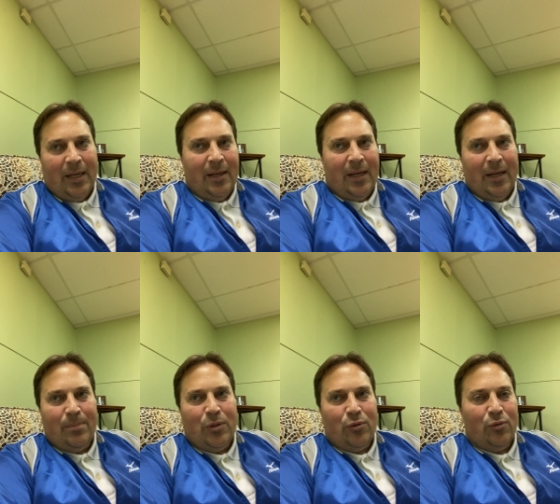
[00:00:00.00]

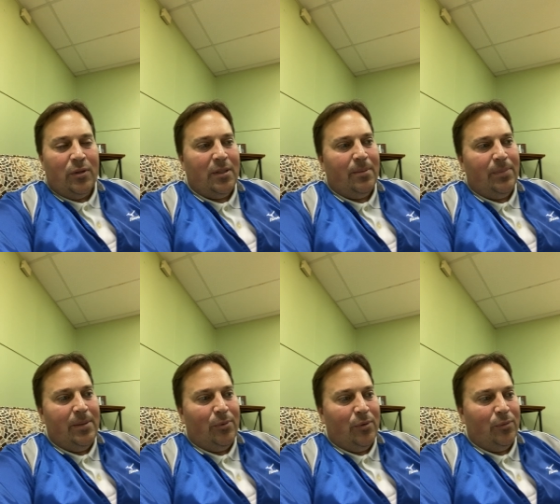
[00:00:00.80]
I'm sure some
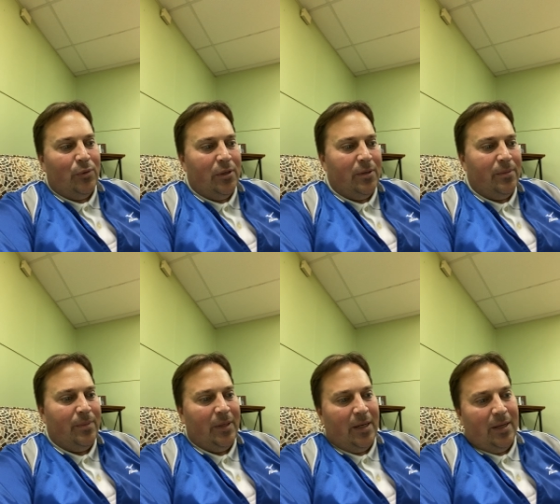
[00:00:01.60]
people would
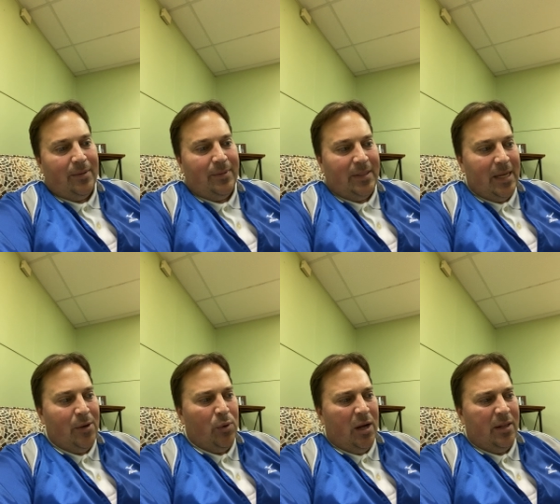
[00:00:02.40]
say,
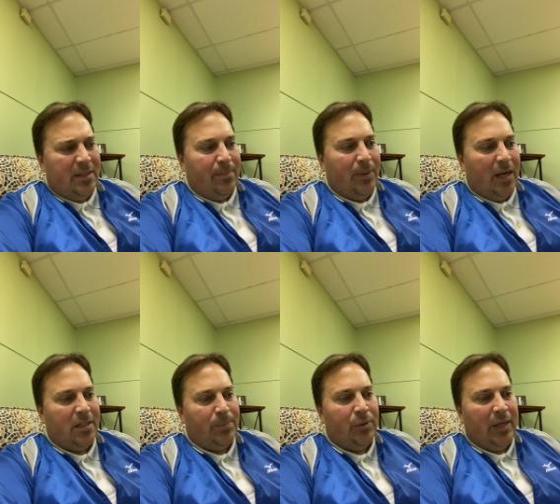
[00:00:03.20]
well, it's
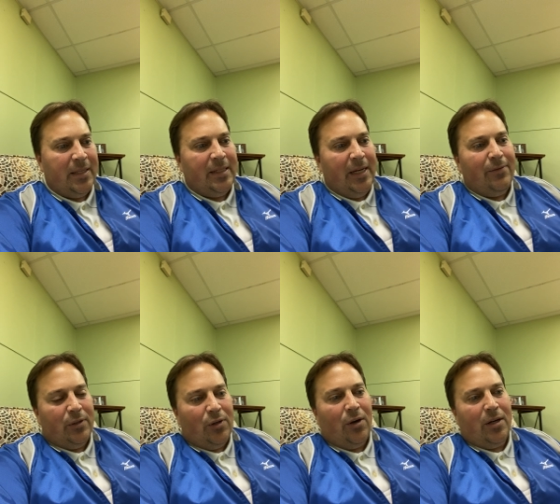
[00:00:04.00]
impossible not to ever
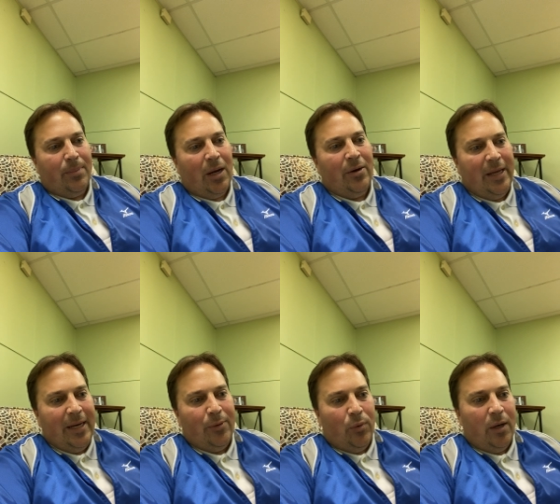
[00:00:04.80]
talk about
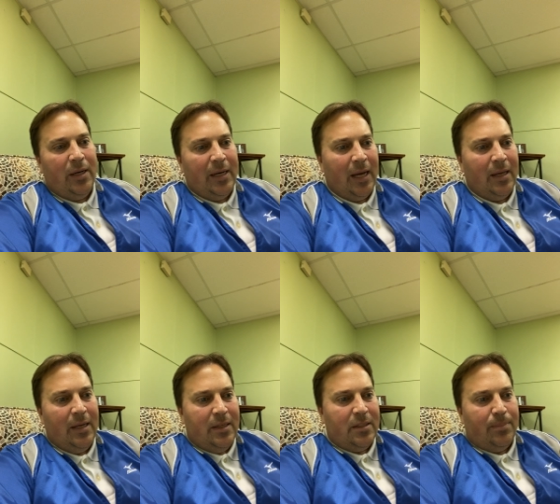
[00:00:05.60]
anyone, and I
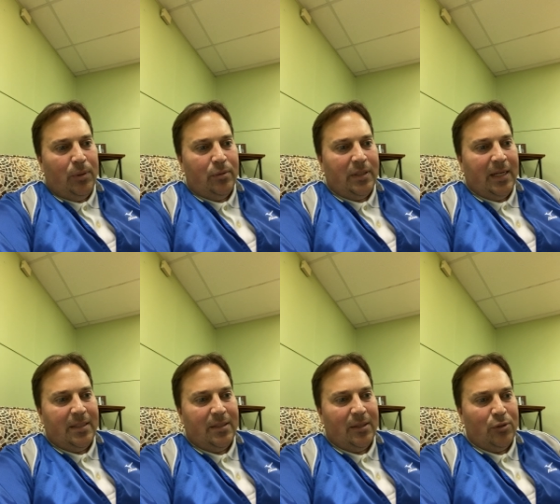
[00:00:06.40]
suppose
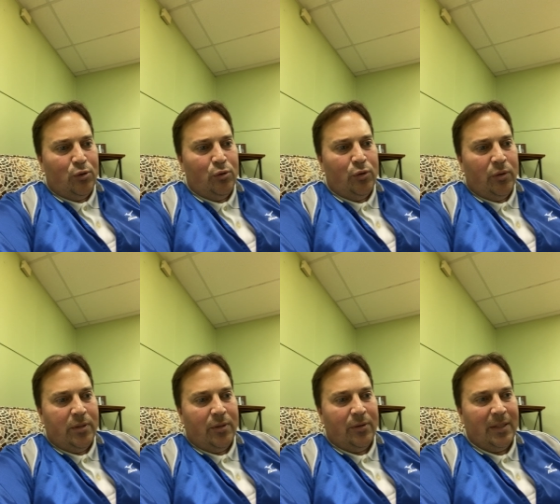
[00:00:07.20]
that's true to a
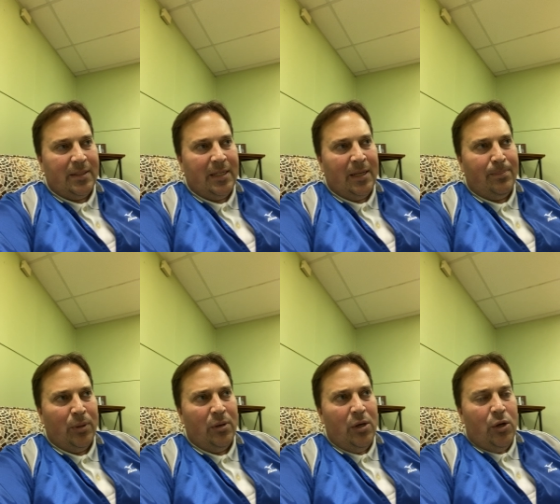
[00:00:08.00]
certain extent,
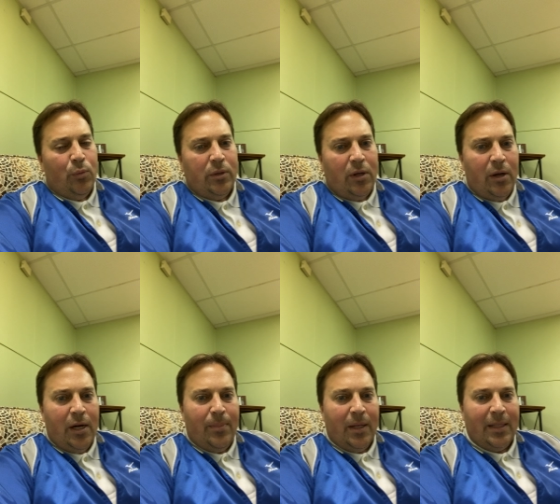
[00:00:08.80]
but we're
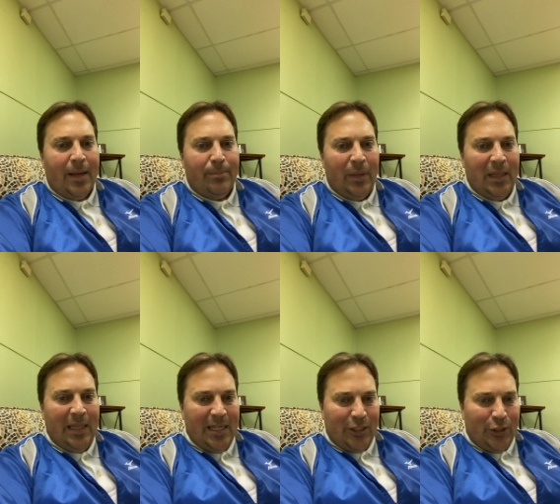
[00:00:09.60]
talking about that
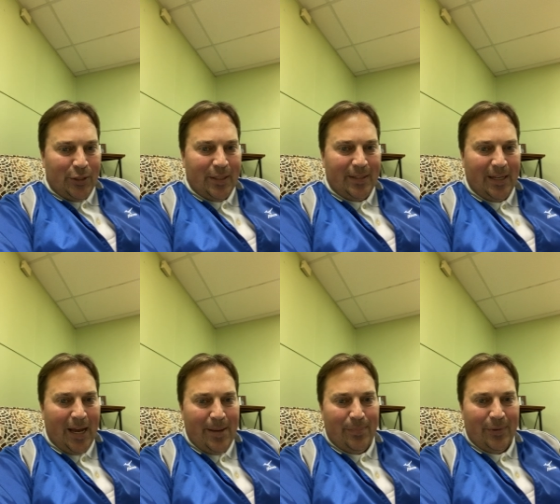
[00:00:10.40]
malicious
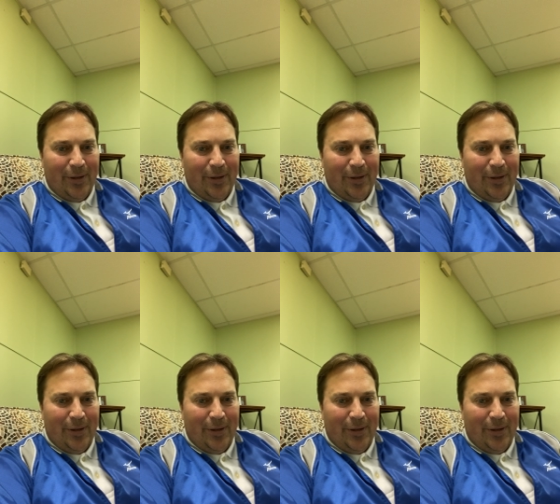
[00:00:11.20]
type